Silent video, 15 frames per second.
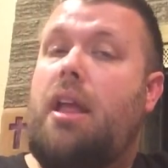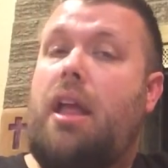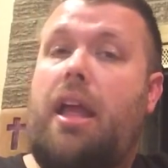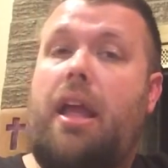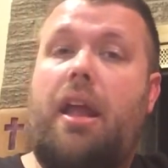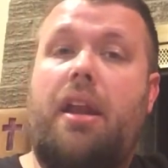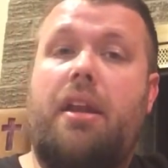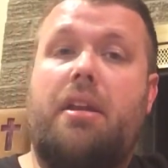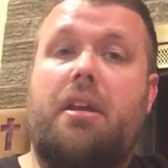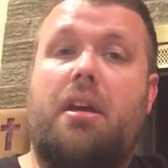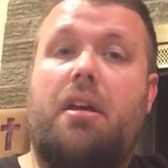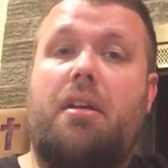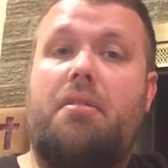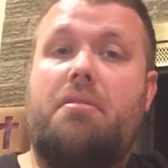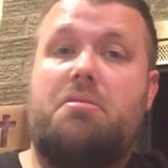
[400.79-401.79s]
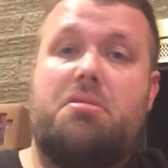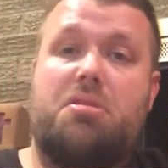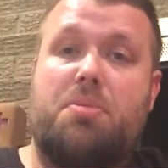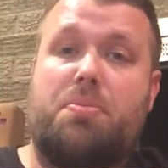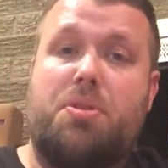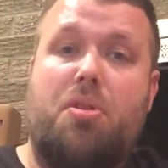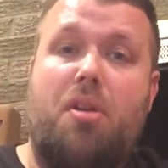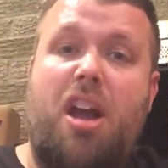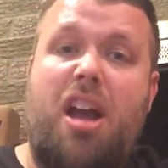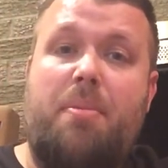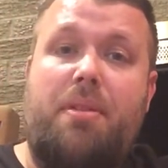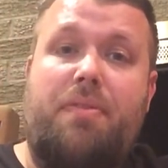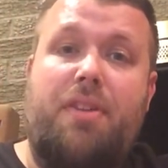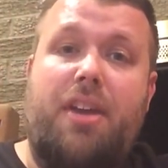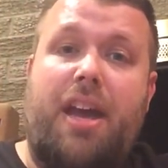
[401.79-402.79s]
And
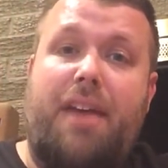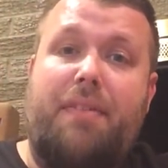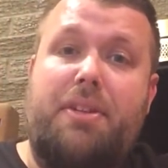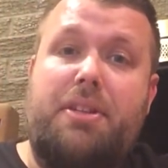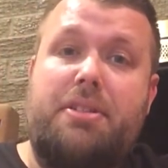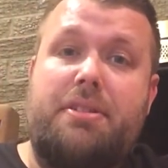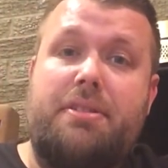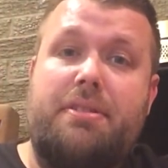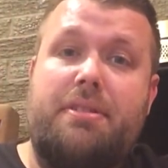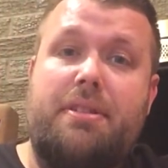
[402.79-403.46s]
subscribe if you haven't.